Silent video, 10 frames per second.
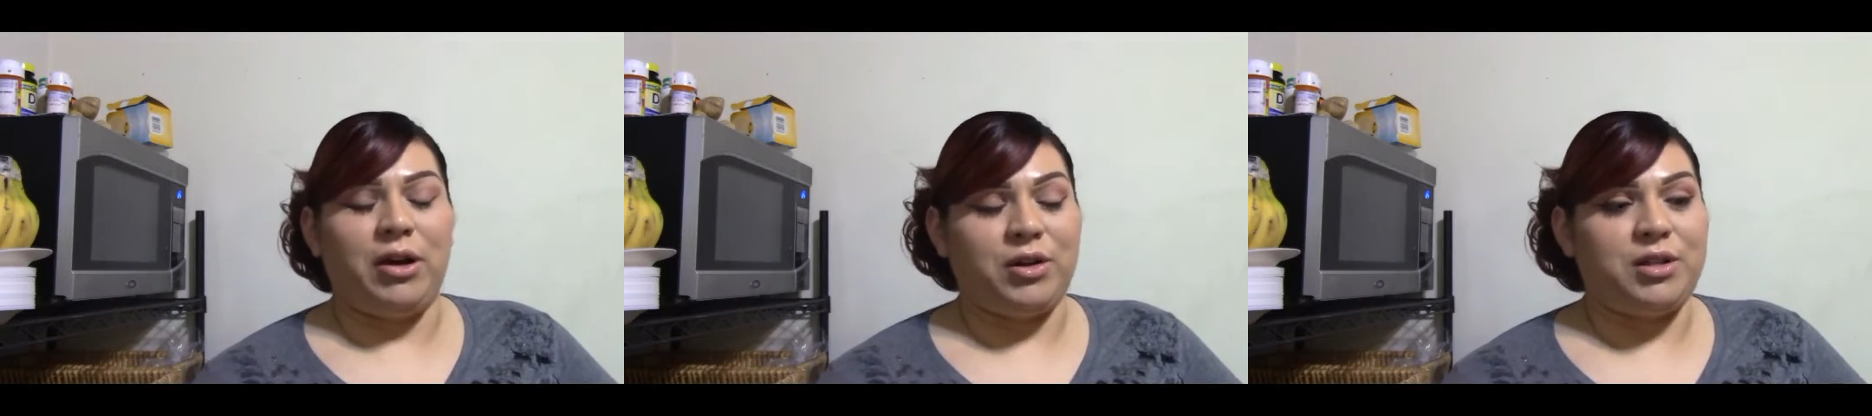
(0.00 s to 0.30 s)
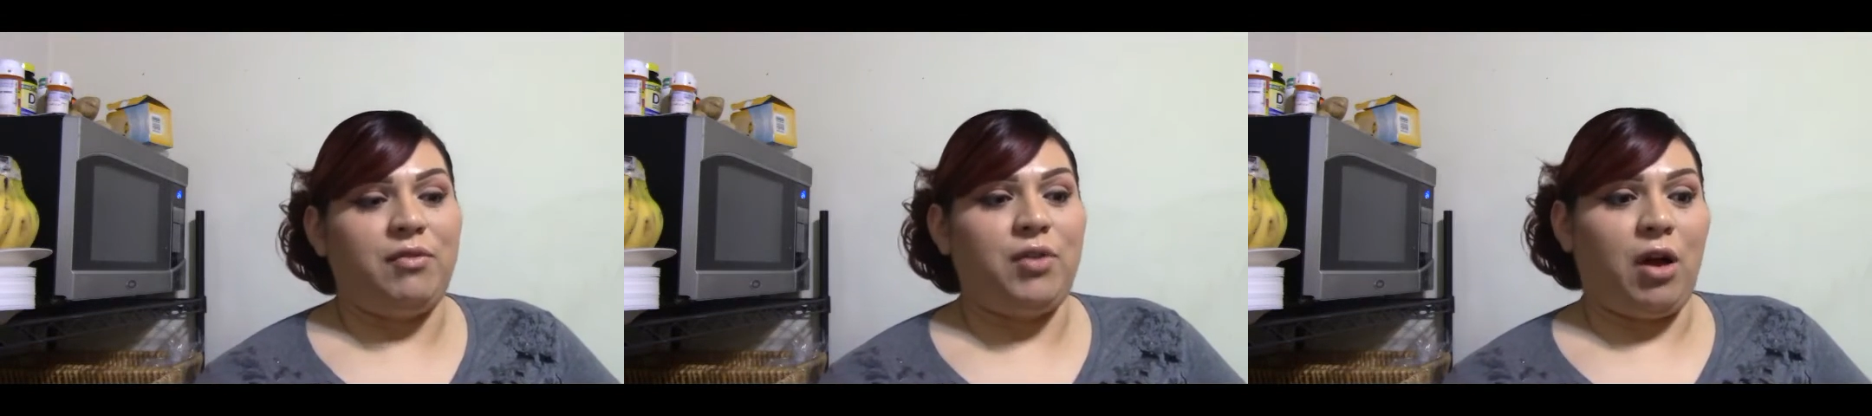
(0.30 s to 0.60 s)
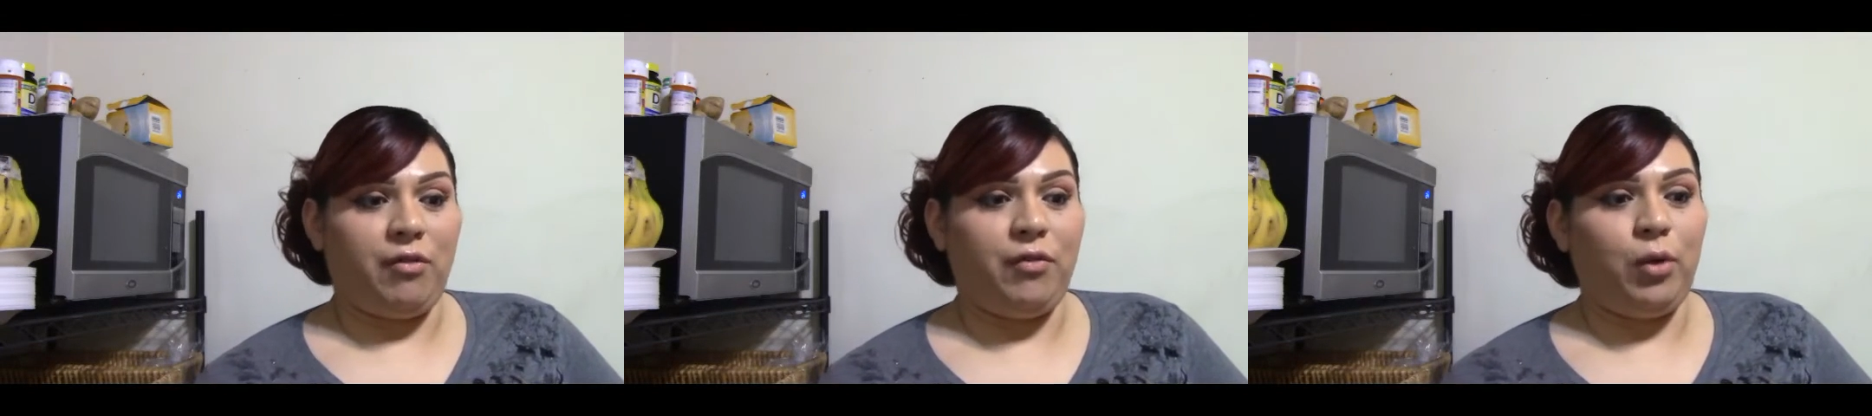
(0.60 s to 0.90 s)
yourself
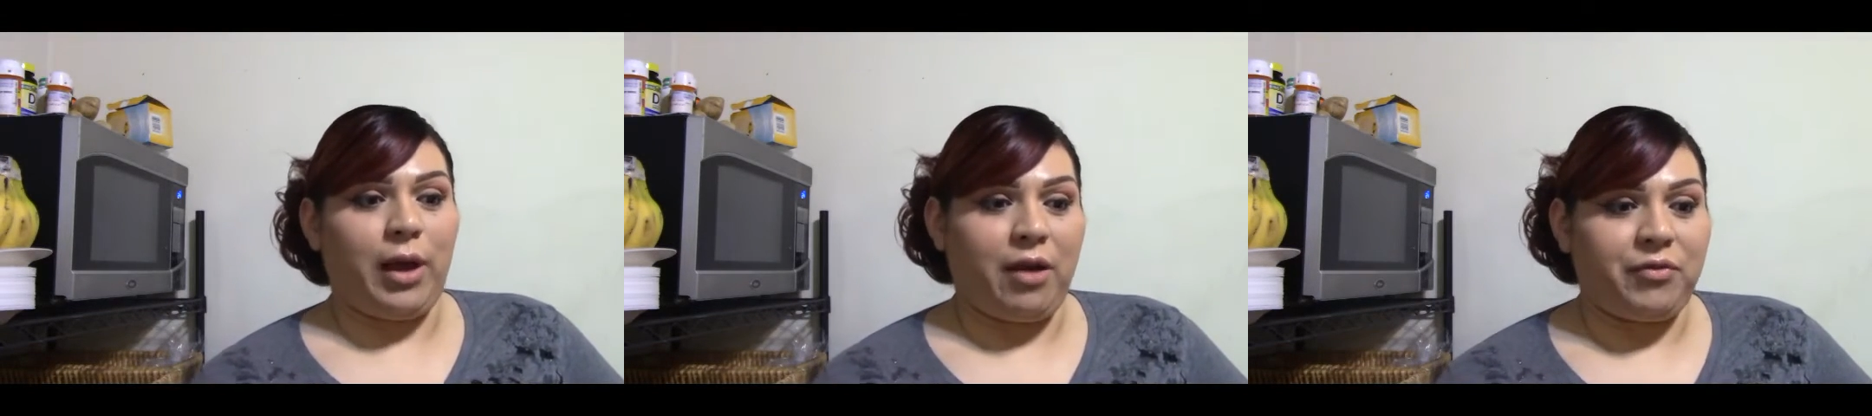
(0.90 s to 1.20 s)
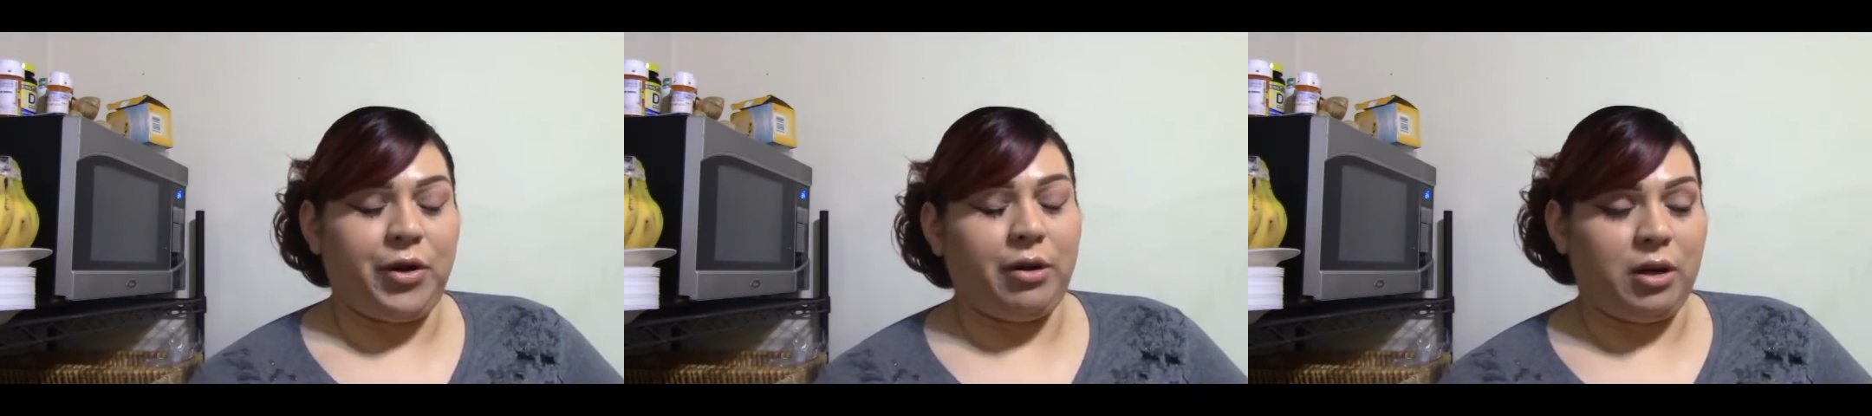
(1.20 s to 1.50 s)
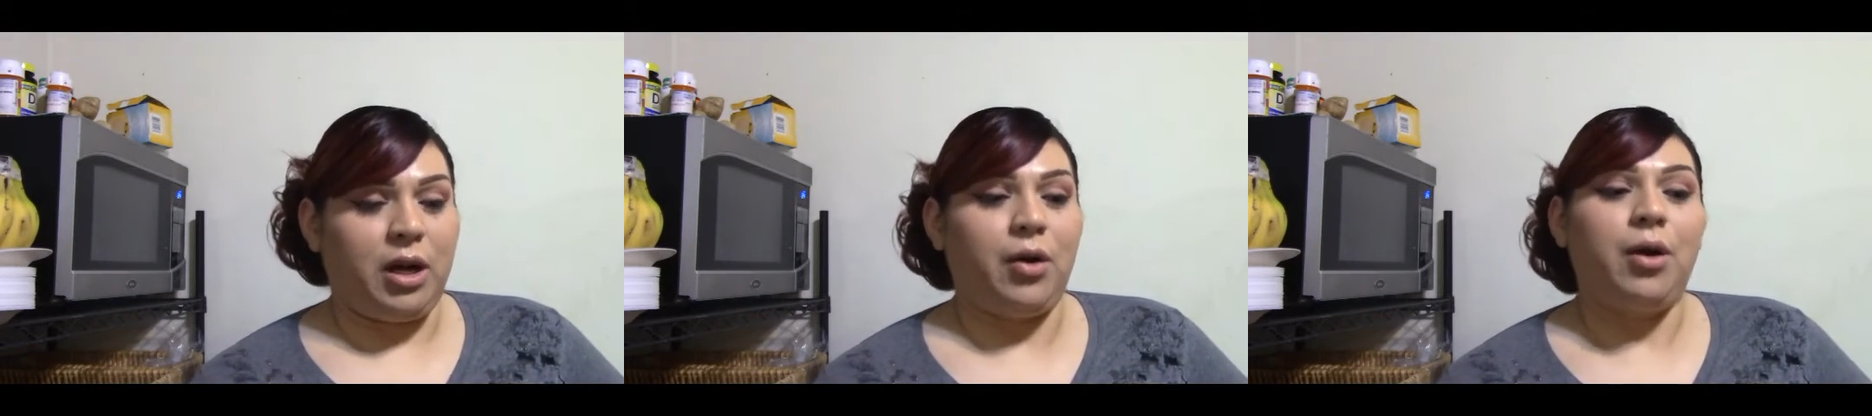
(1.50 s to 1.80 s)
not full after your
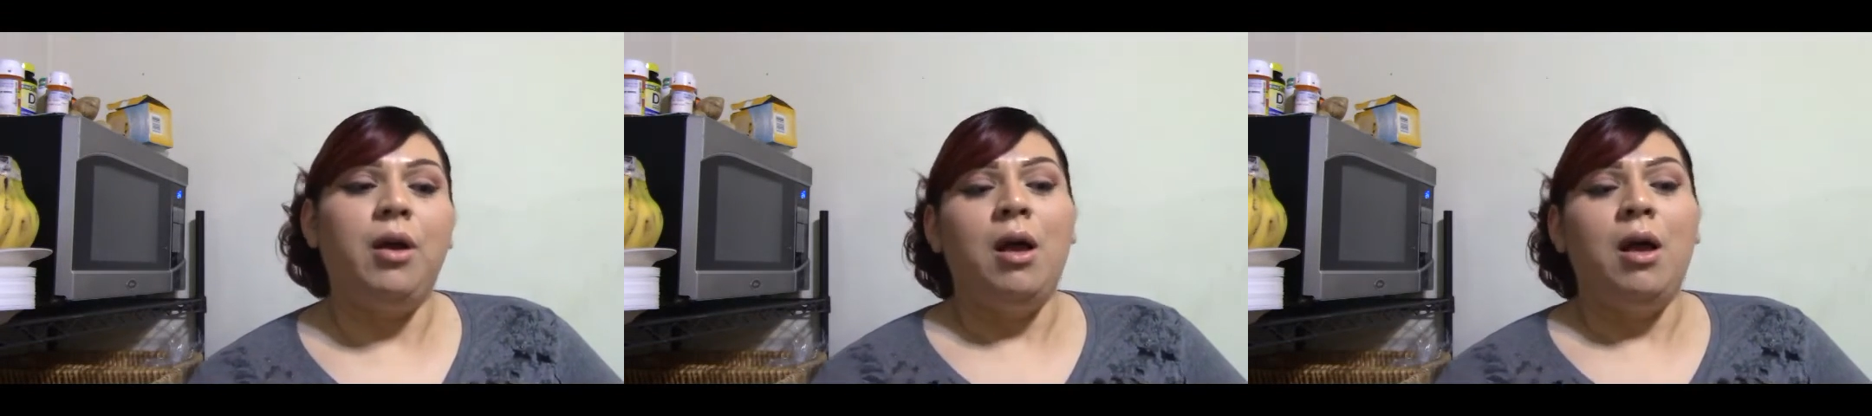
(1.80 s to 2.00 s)
dinner.